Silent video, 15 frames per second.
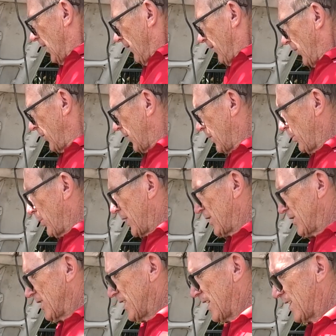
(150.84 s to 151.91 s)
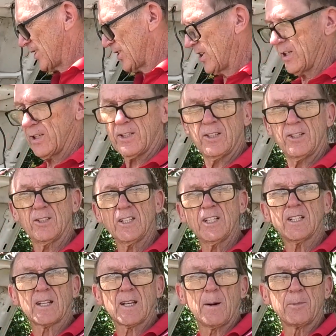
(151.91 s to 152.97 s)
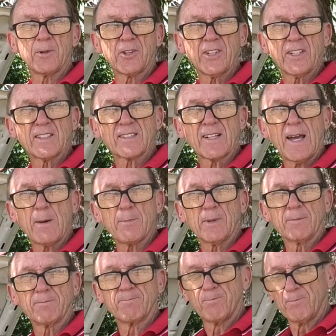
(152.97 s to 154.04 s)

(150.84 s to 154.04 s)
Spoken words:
for a compression test, you need a couple of things to happen.